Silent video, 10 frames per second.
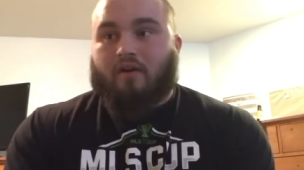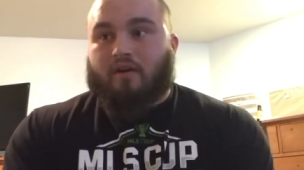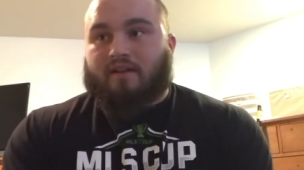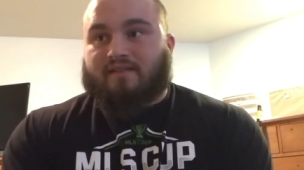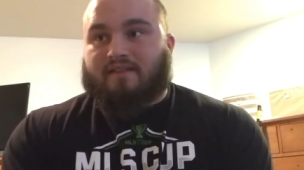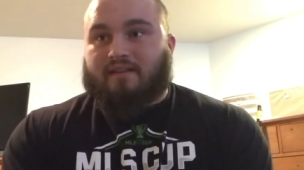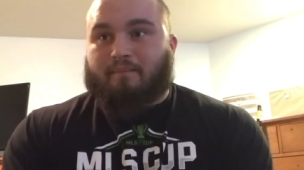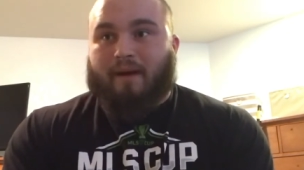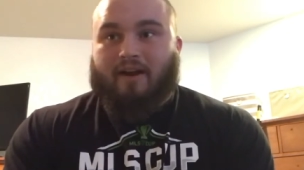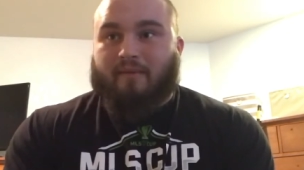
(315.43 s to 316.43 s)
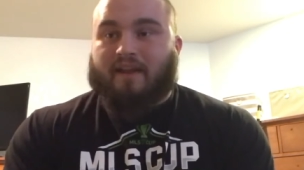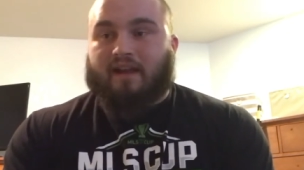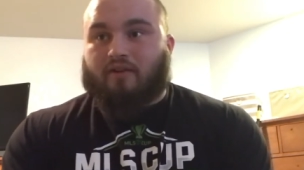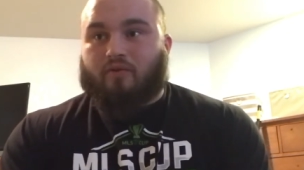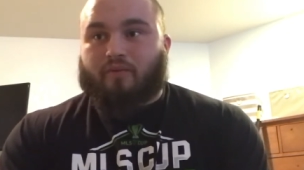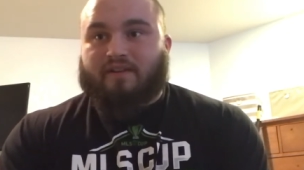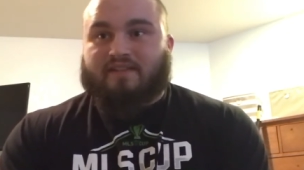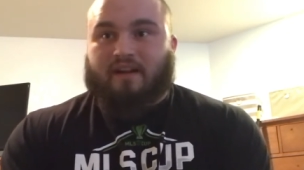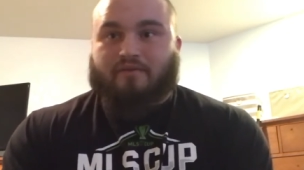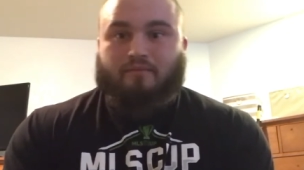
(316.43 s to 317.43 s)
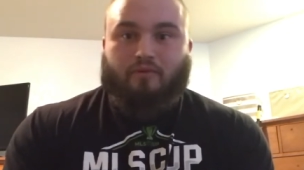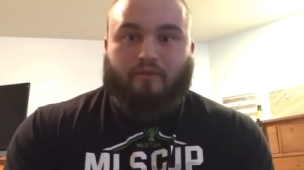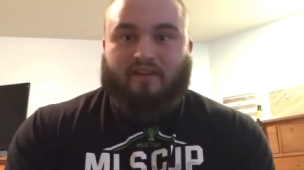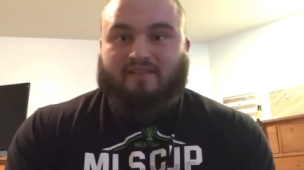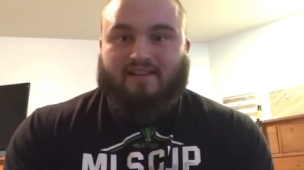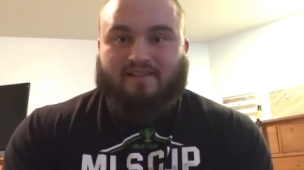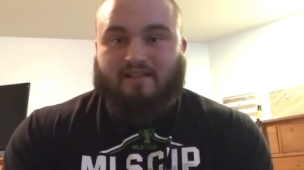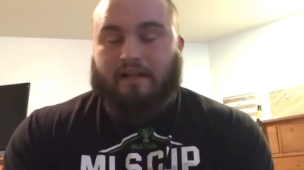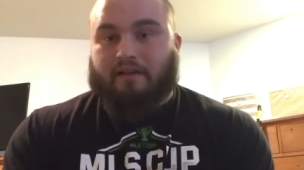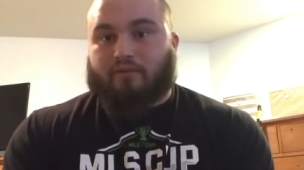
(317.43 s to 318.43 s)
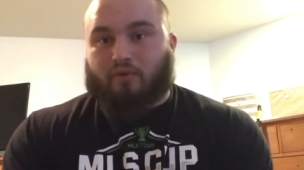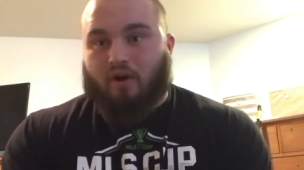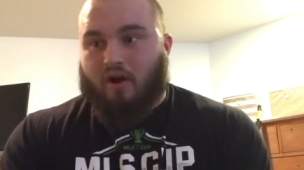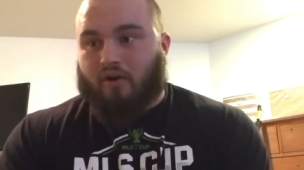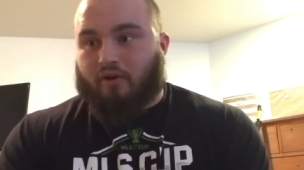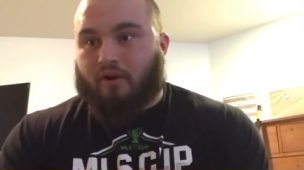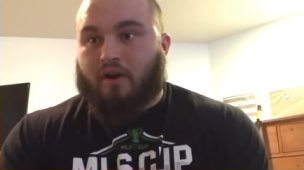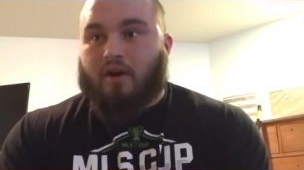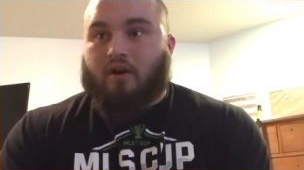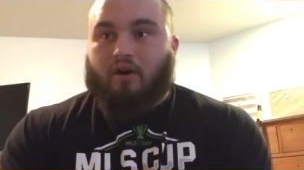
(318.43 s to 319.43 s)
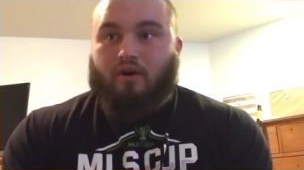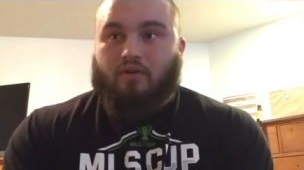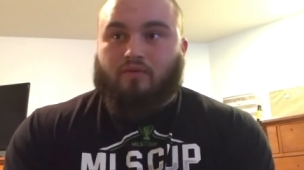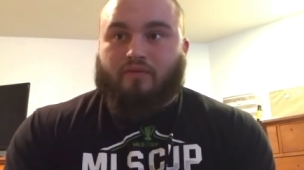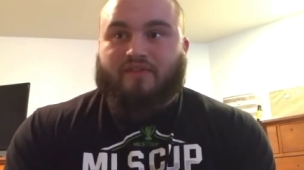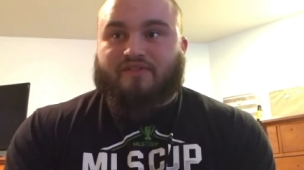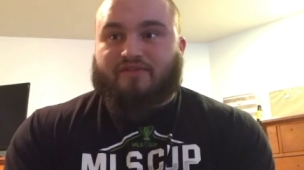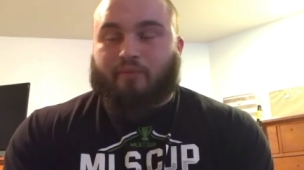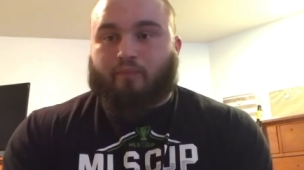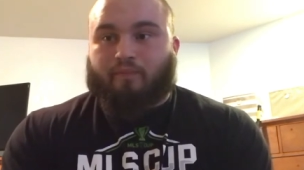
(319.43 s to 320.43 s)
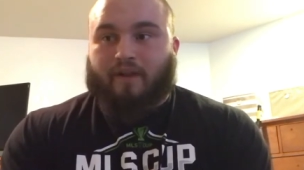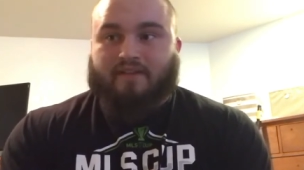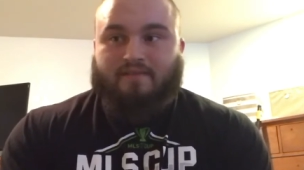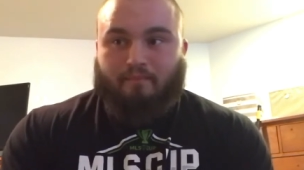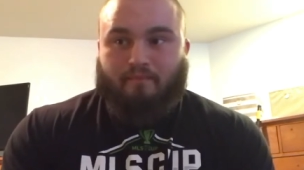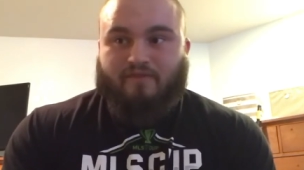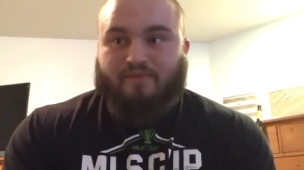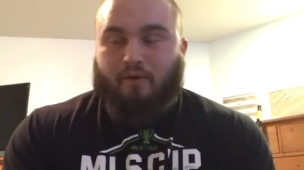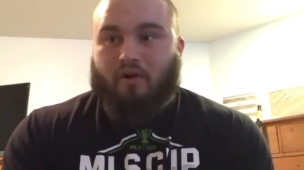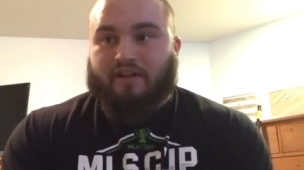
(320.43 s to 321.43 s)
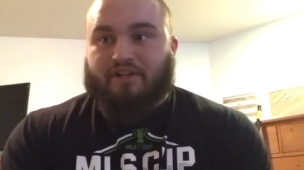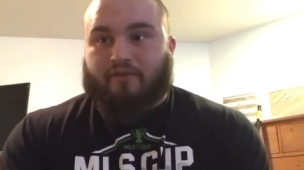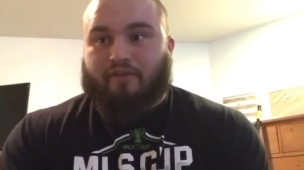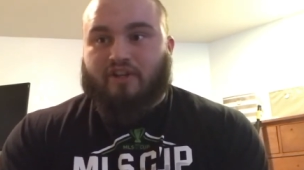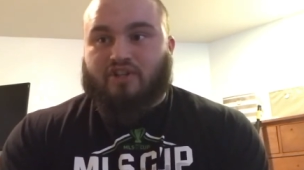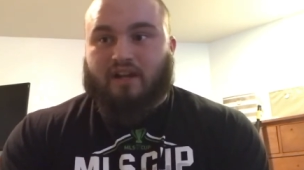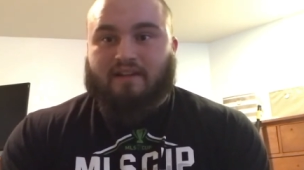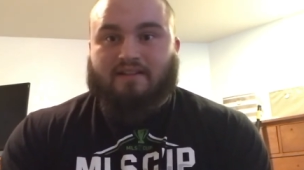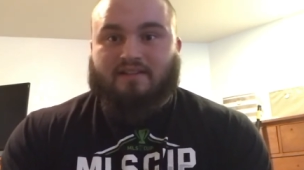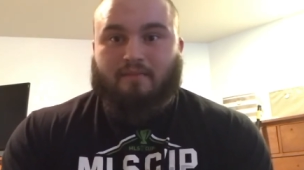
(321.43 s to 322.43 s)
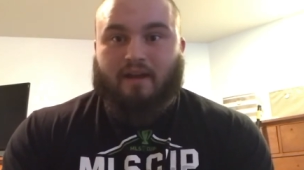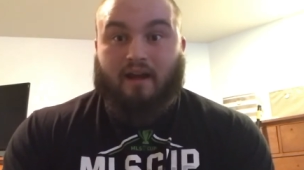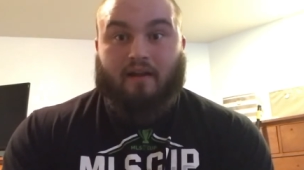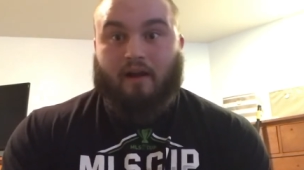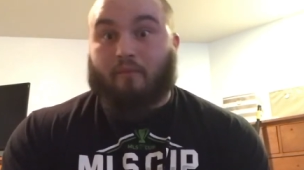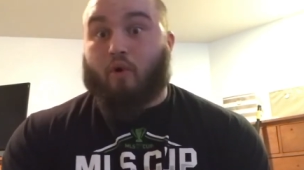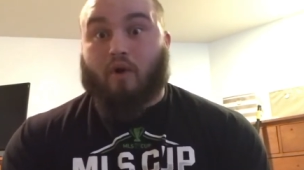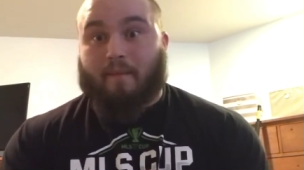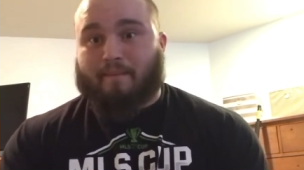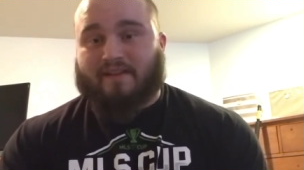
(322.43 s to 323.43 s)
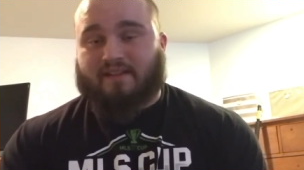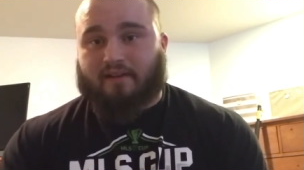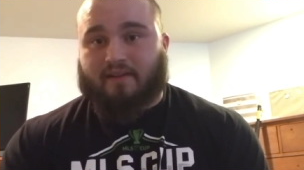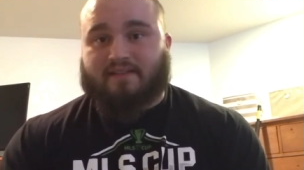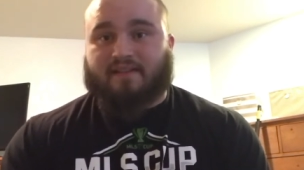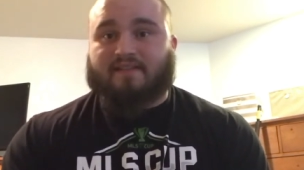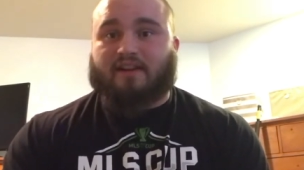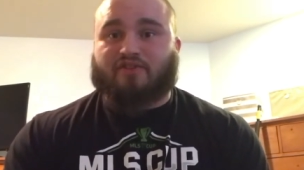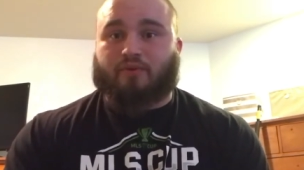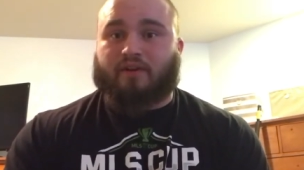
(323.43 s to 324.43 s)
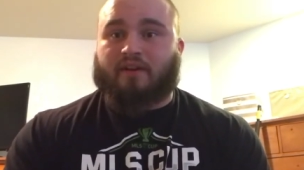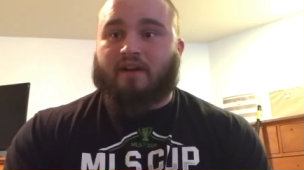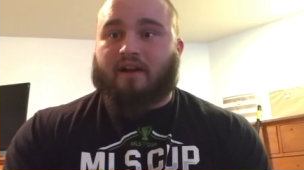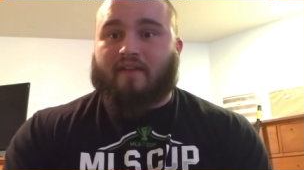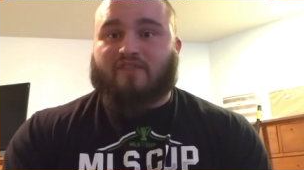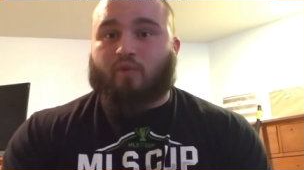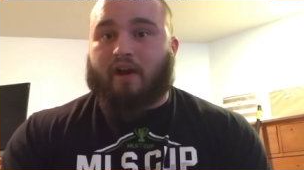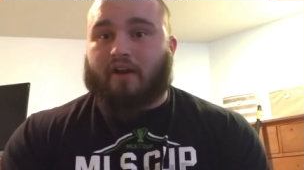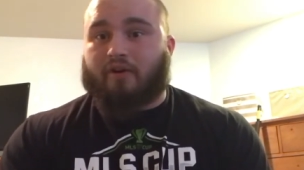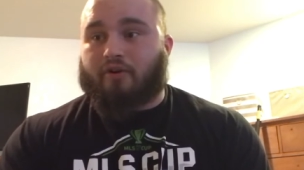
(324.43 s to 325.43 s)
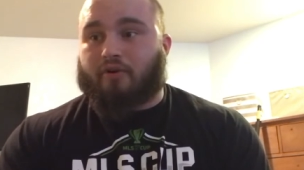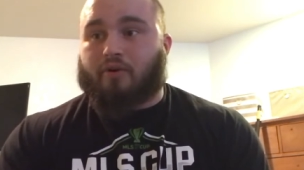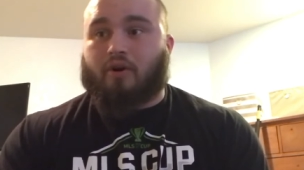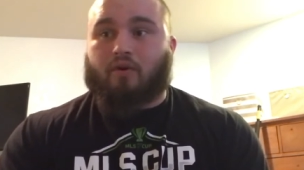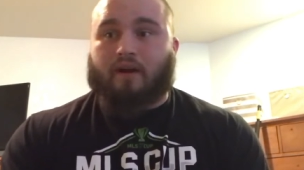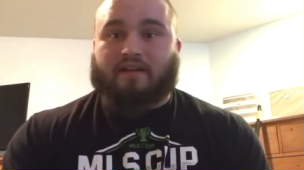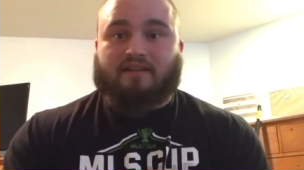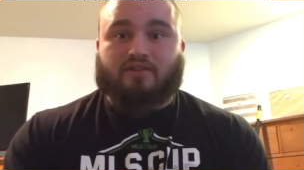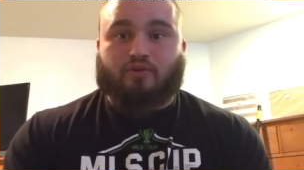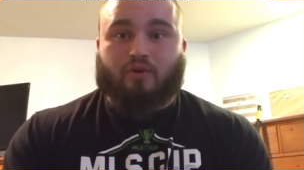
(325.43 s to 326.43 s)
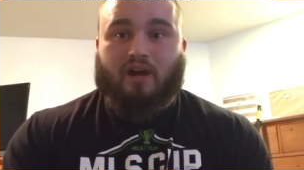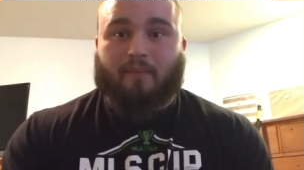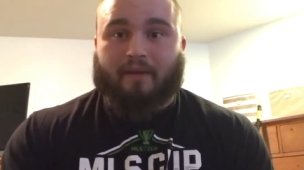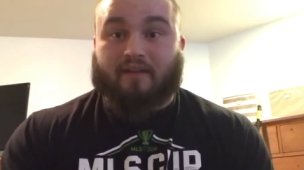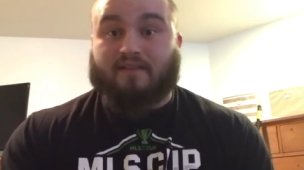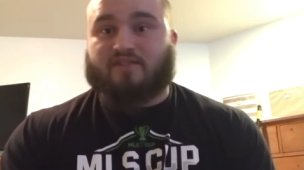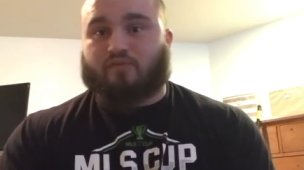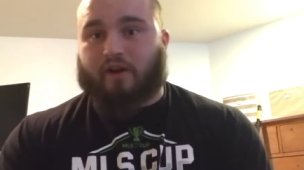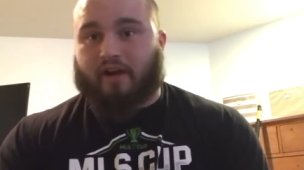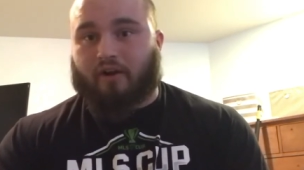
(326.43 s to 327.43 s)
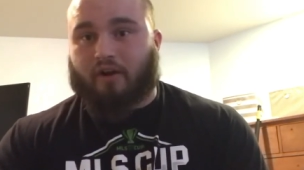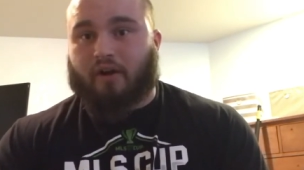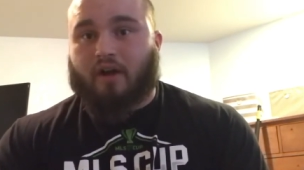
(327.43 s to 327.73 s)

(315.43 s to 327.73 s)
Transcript: is the biomechanical reason I was moving like slightly wrong, or oh, this is the like sm small intervention I need to make, and I'm oh, I'm missing this accessory, and that's why I hurt. Or, oh, I need to do cupping, and this is why I hurt.